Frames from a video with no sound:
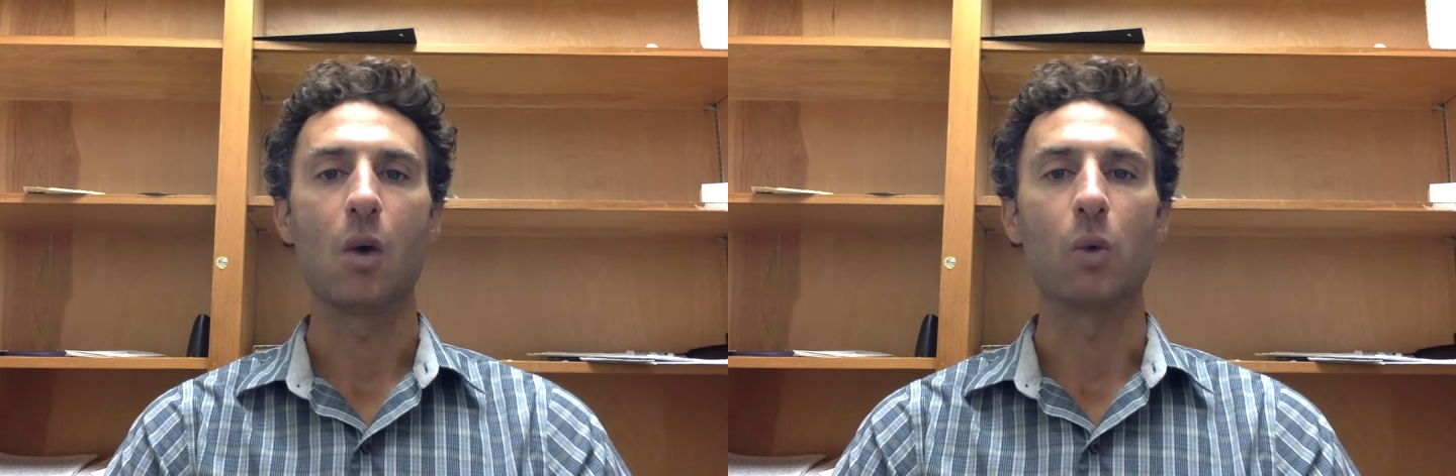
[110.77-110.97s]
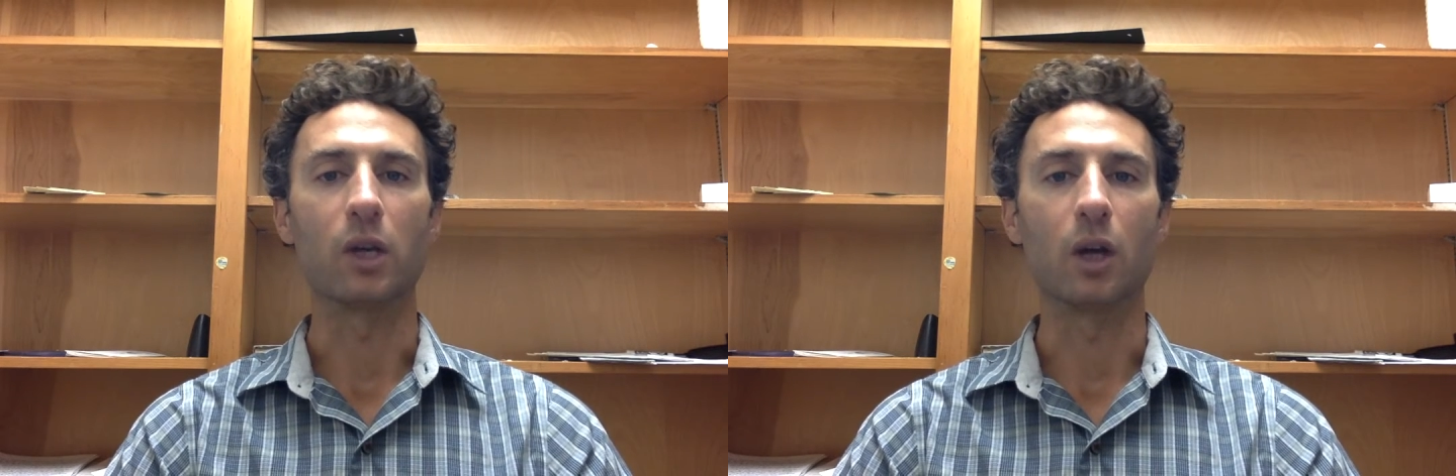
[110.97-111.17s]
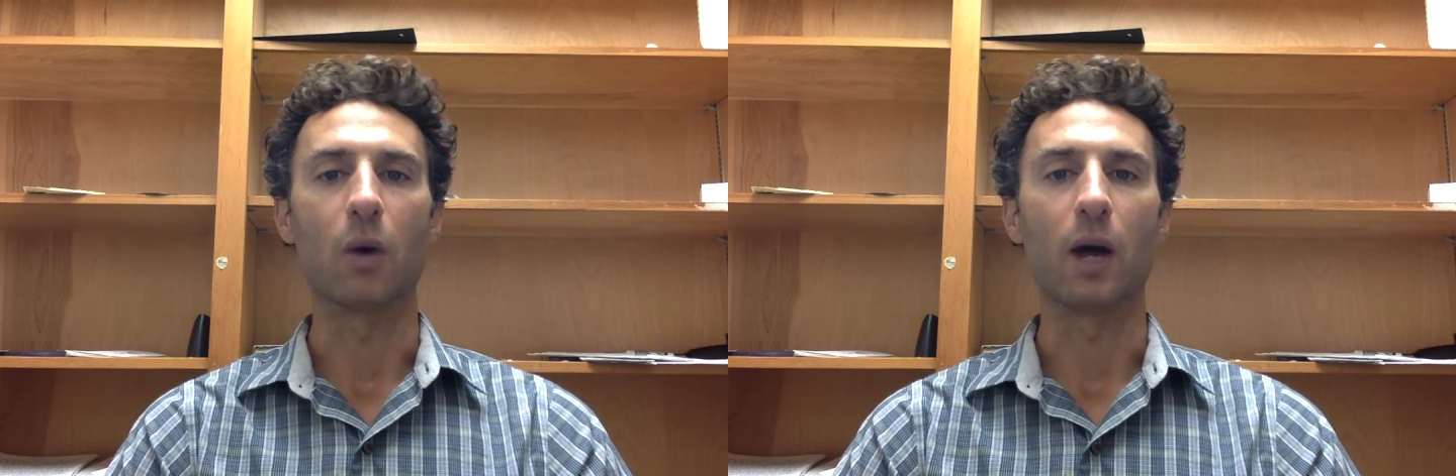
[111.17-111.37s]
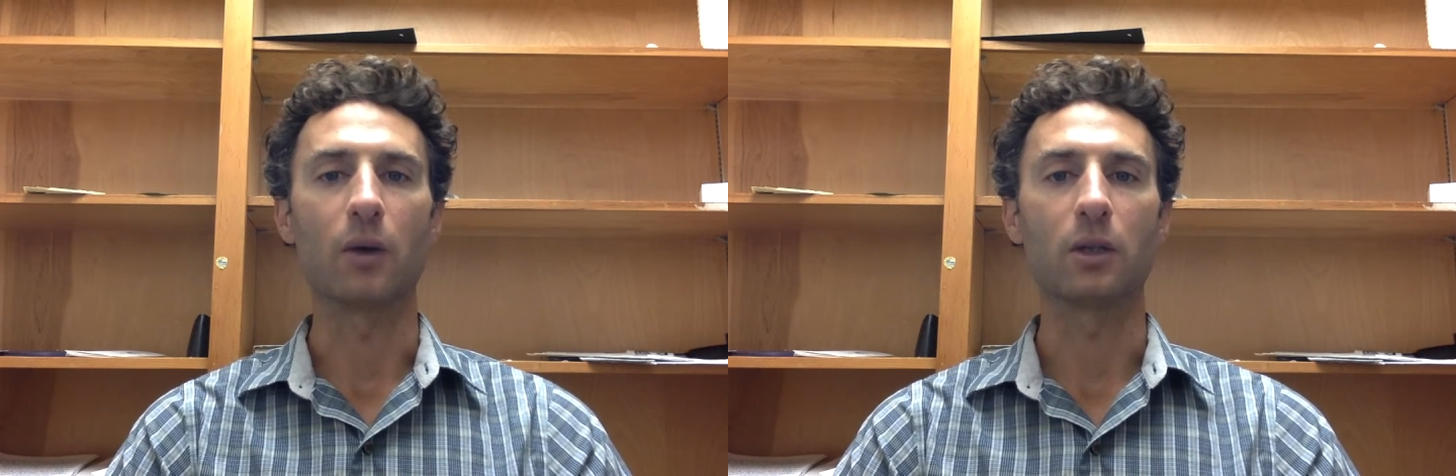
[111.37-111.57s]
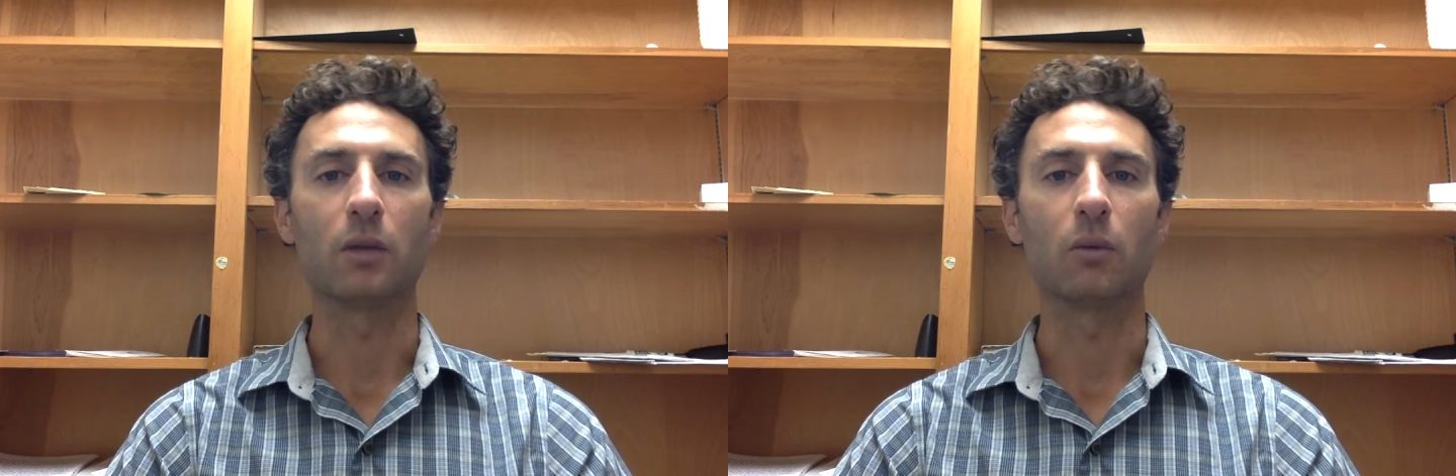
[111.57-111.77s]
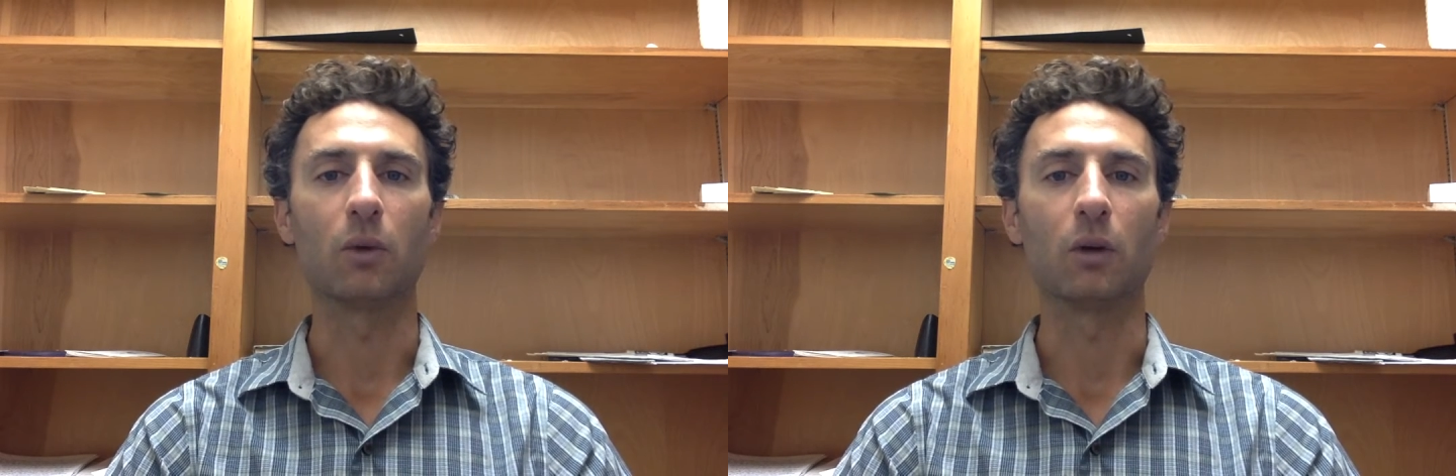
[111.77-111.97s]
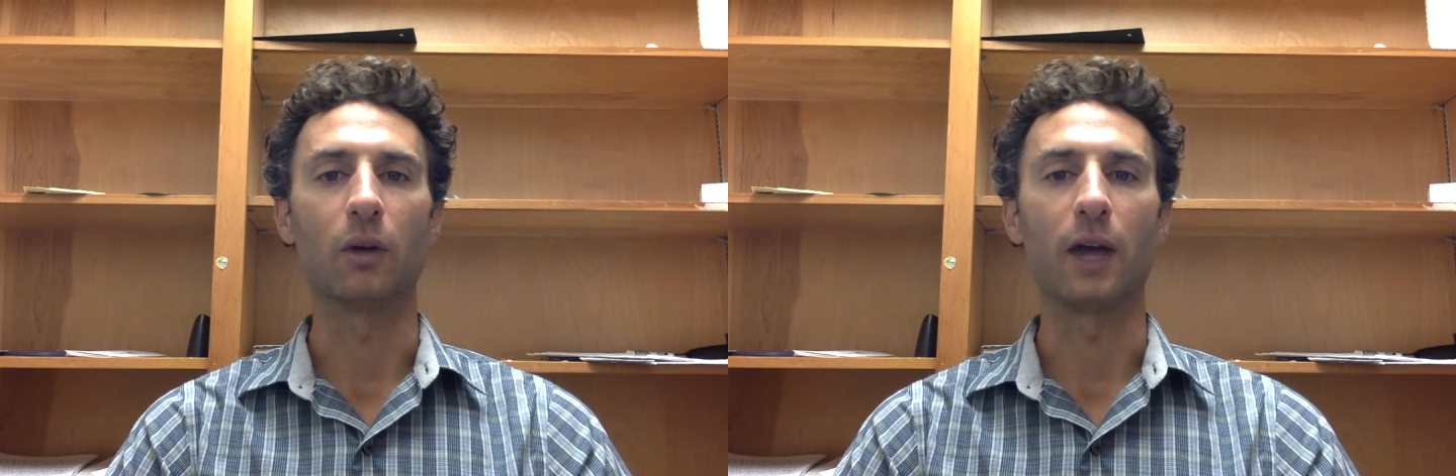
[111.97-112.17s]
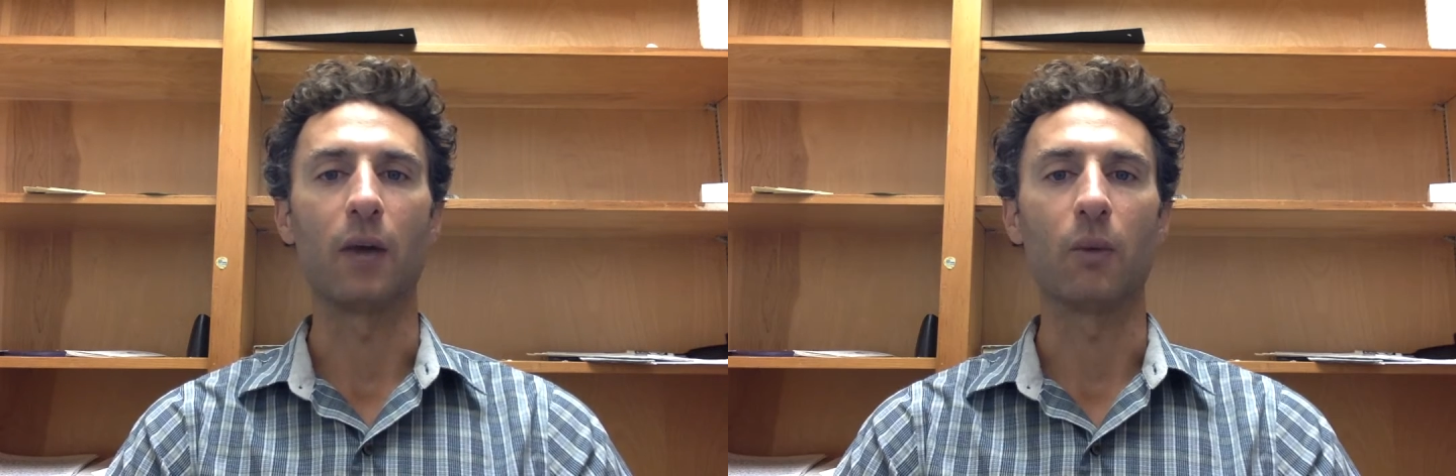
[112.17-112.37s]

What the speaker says: we go out to the world and